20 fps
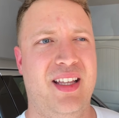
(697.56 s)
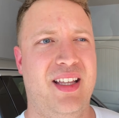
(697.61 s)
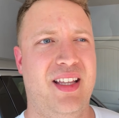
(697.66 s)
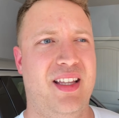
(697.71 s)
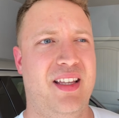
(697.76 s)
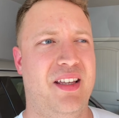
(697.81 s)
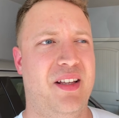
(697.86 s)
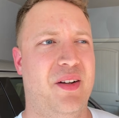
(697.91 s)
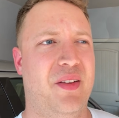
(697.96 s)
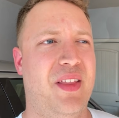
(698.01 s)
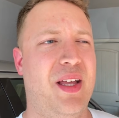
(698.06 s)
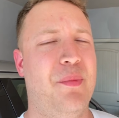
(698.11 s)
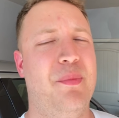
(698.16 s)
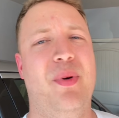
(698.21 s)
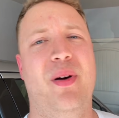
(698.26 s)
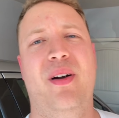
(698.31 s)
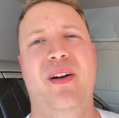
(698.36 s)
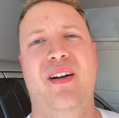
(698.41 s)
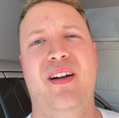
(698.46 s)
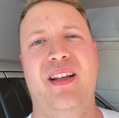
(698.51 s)
you know, that
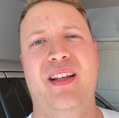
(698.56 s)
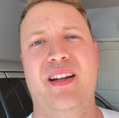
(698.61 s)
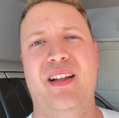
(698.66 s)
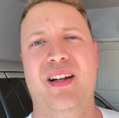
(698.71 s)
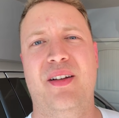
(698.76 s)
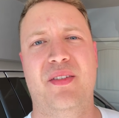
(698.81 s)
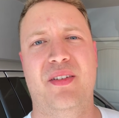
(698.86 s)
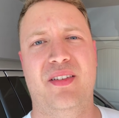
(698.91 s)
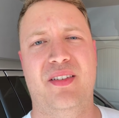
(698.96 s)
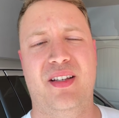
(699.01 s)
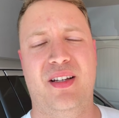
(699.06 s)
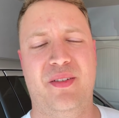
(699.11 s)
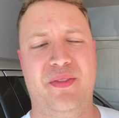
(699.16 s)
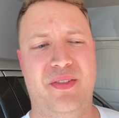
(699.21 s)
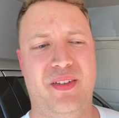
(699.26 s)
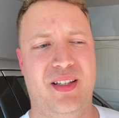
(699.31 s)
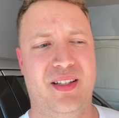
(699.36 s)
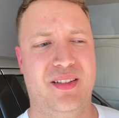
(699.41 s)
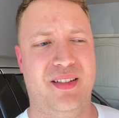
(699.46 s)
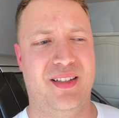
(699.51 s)
part in and of itself
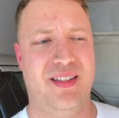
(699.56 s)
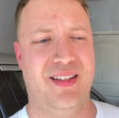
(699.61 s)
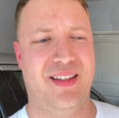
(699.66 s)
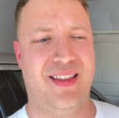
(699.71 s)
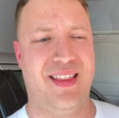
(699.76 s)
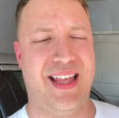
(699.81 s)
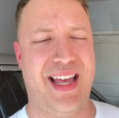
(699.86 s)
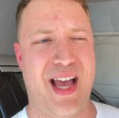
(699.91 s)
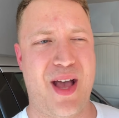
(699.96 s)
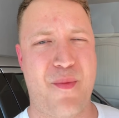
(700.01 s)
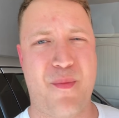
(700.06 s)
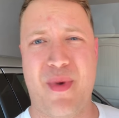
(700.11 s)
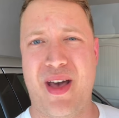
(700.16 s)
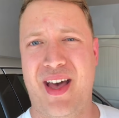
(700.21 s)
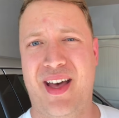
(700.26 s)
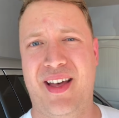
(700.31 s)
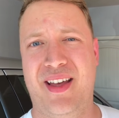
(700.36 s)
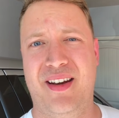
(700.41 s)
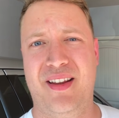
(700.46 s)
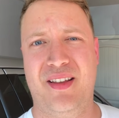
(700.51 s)
isn't that
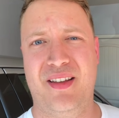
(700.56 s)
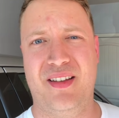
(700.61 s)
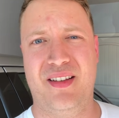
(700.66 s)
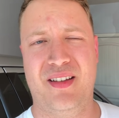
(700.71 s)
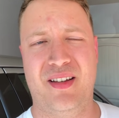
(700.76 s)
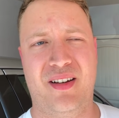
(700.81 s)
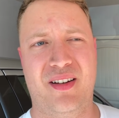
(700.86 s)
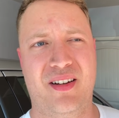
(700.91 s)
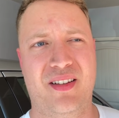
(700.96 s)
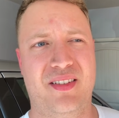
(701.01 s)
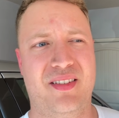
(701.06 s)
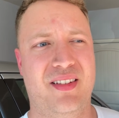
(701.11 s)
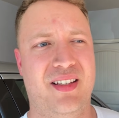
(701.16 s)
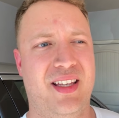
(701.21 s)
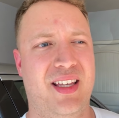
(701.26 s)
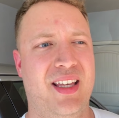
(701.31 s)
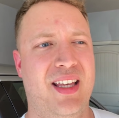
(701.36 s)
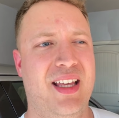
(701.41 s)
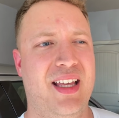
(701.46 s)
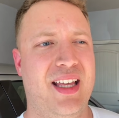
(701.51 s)
bad, honestly.